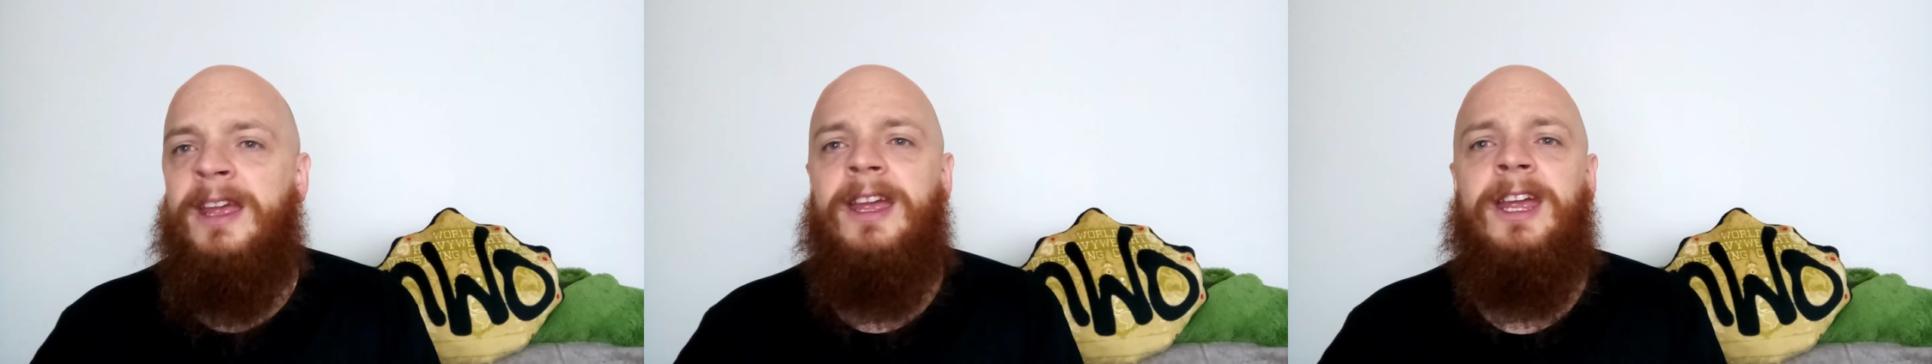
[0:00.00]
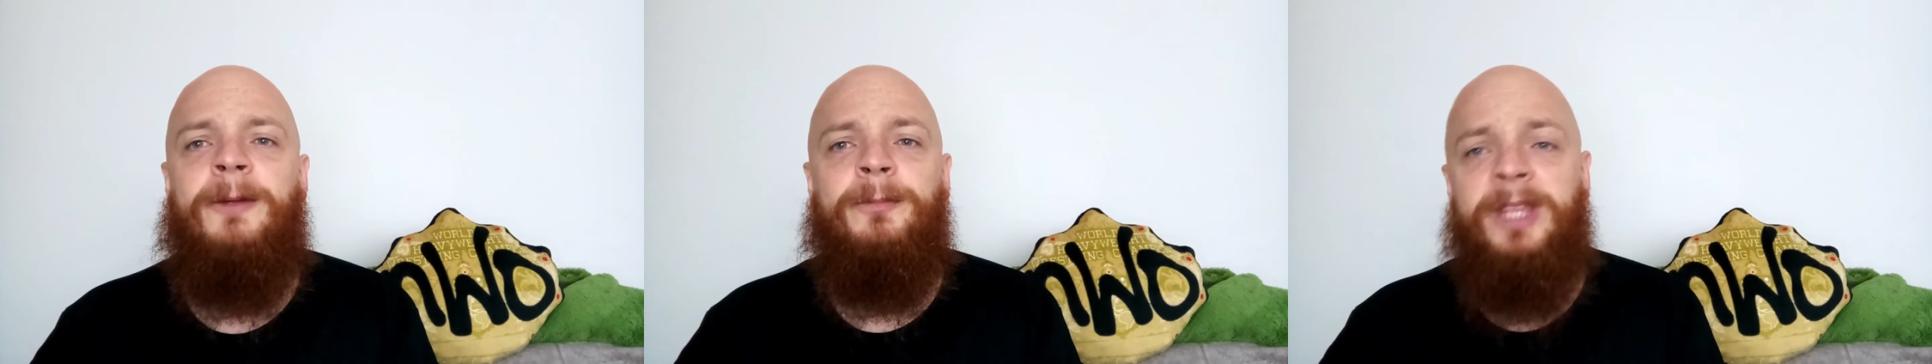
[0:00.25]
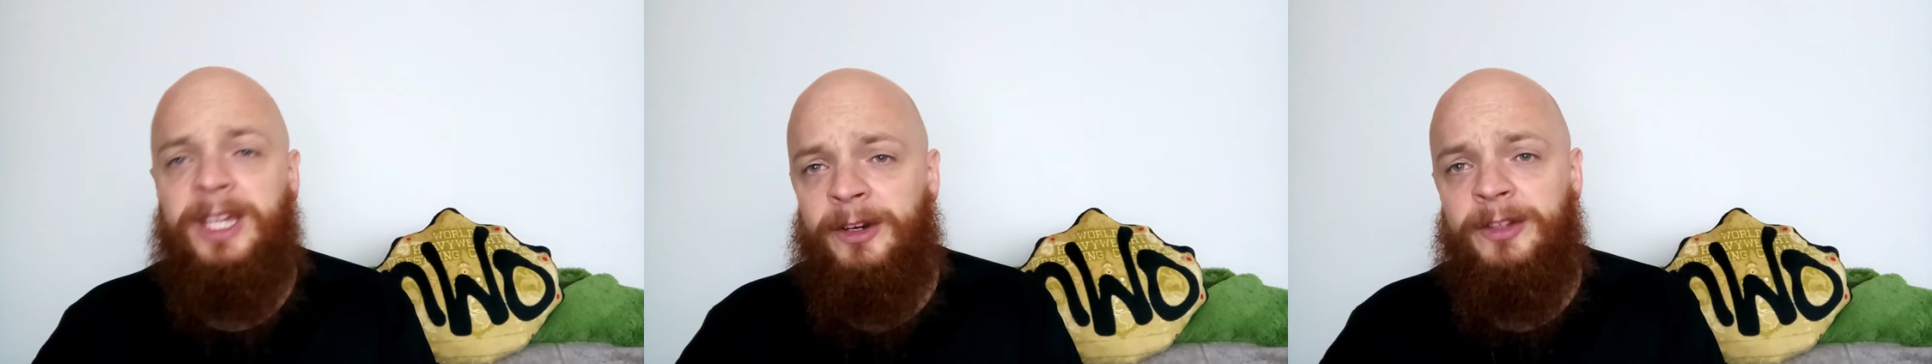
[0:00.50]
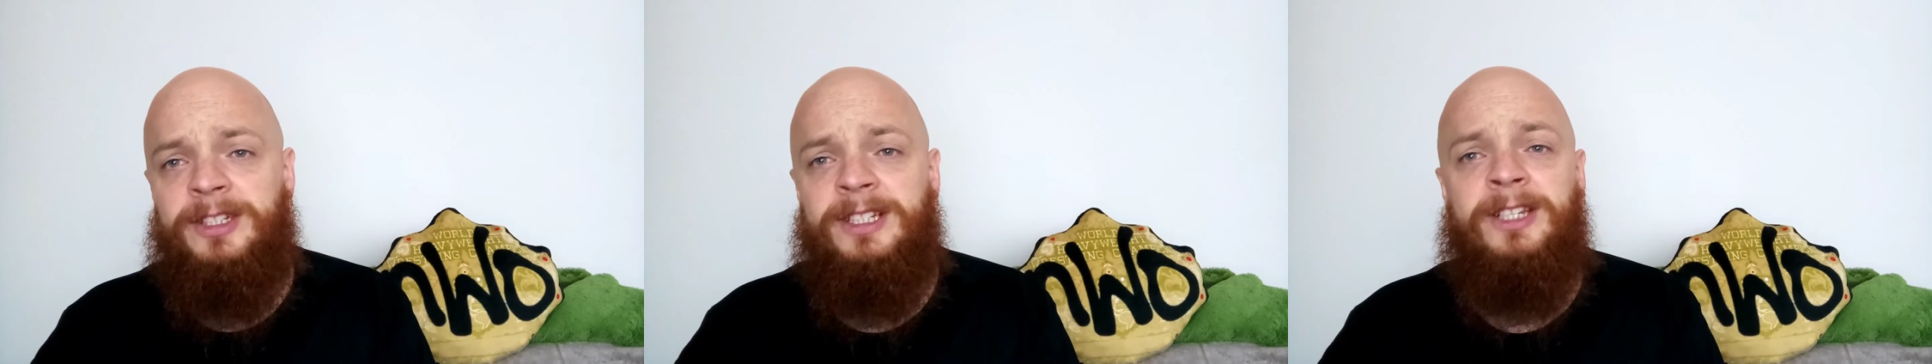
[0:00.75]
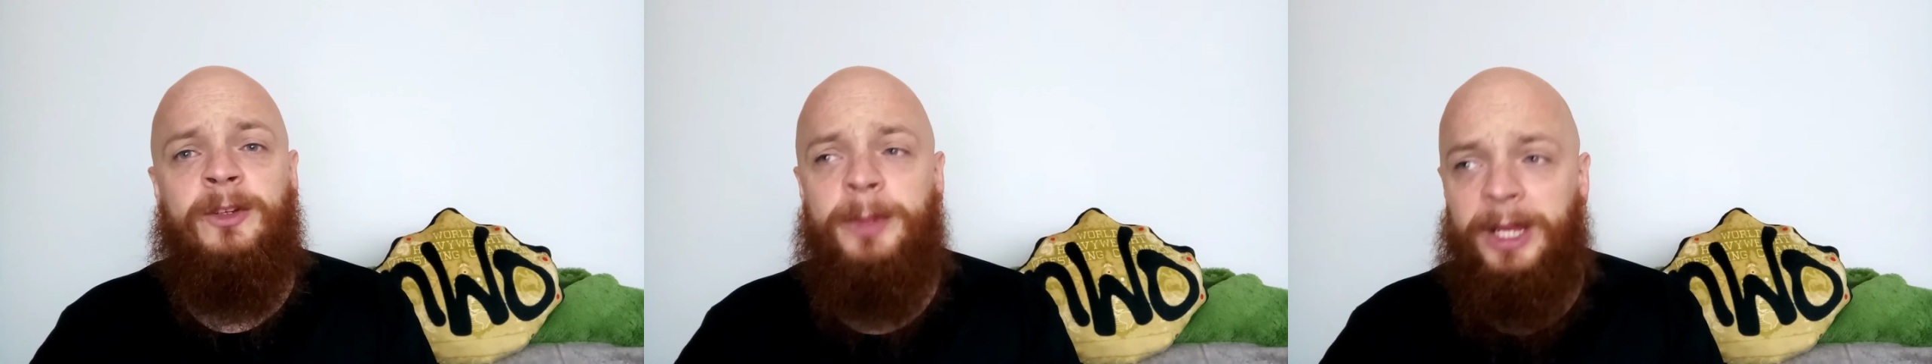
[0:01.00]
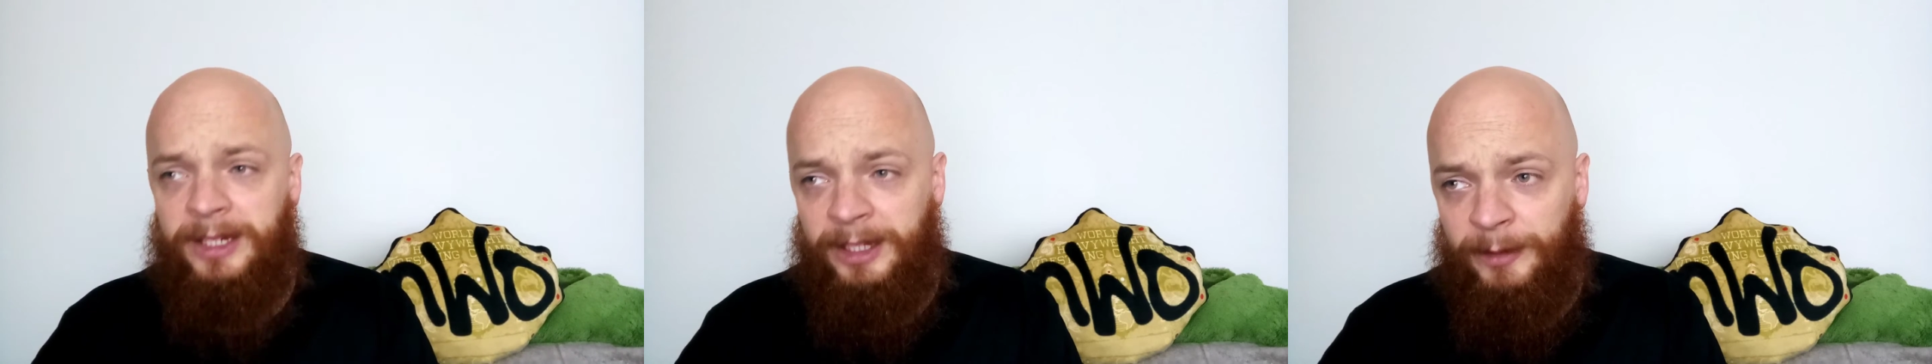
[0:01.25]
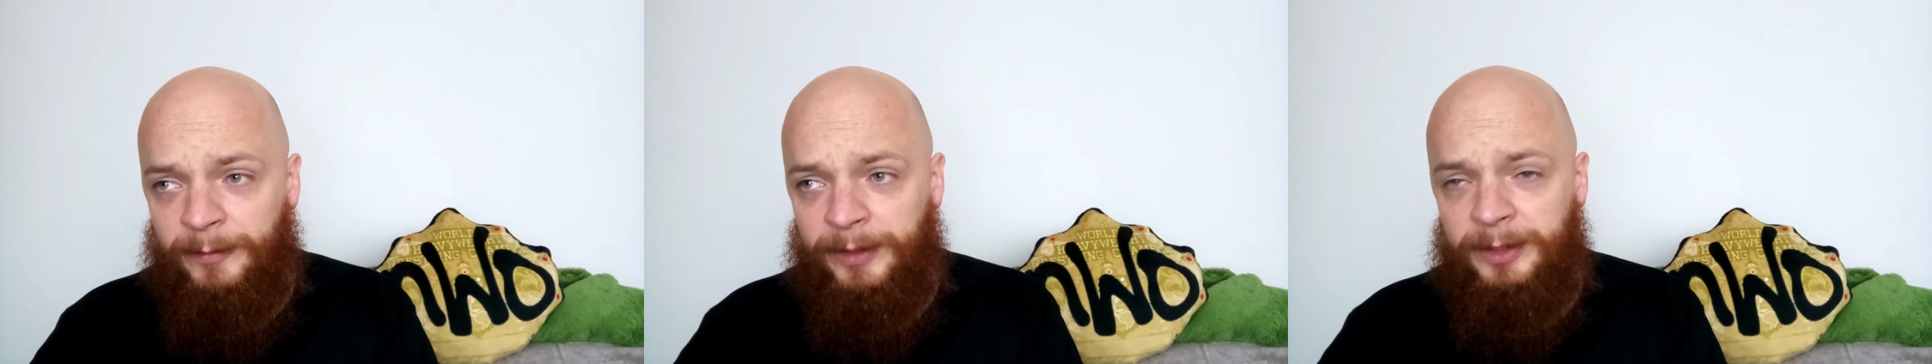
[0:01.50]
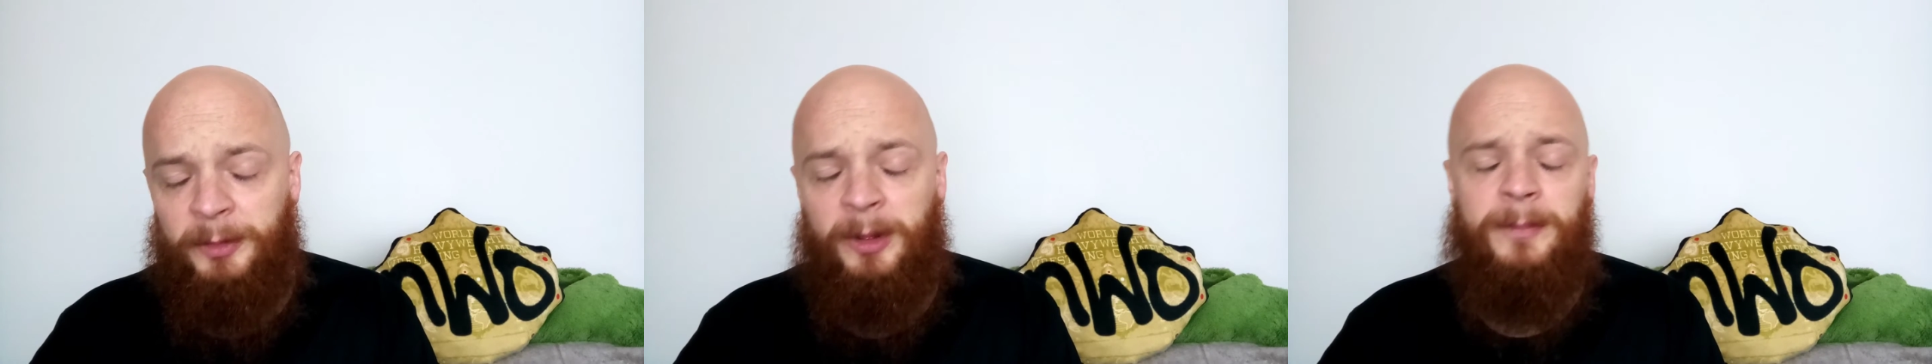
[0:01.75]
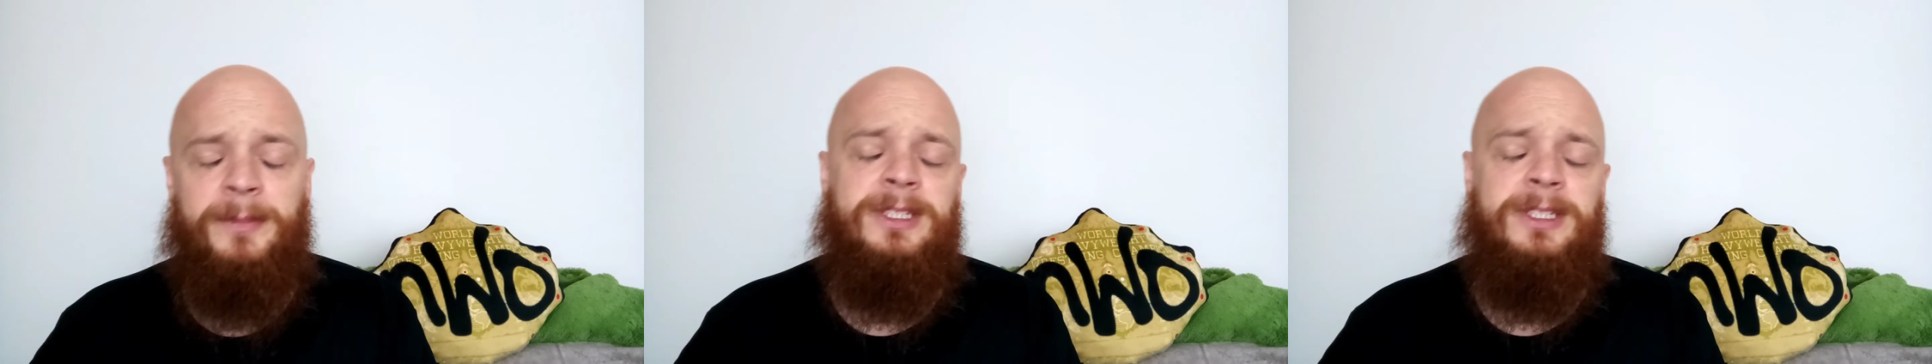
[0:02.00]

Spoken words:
Later on today, there'll be another video up.